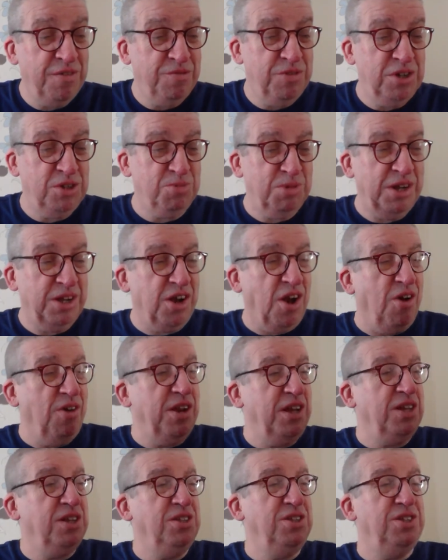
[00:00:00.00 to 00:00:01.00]
First one I
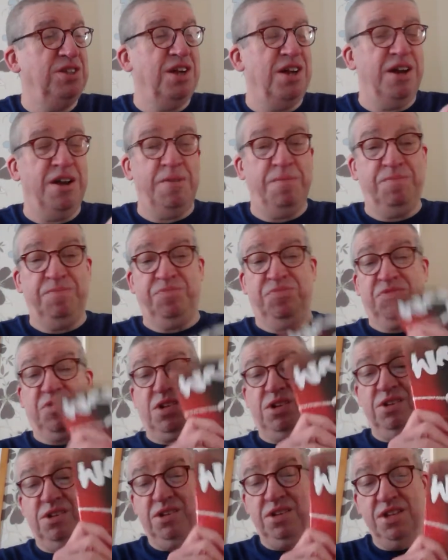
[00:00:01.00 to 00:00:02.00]
got is The
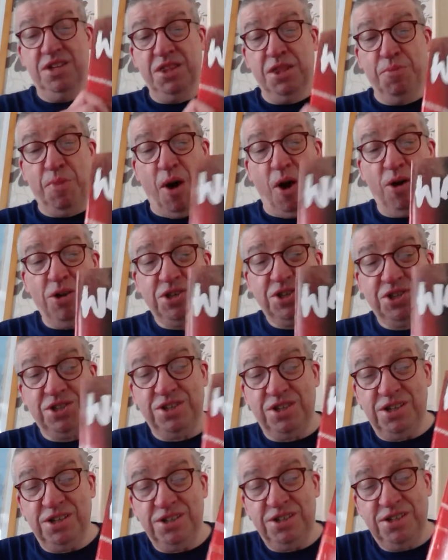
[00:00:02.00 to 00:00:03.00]
Boss.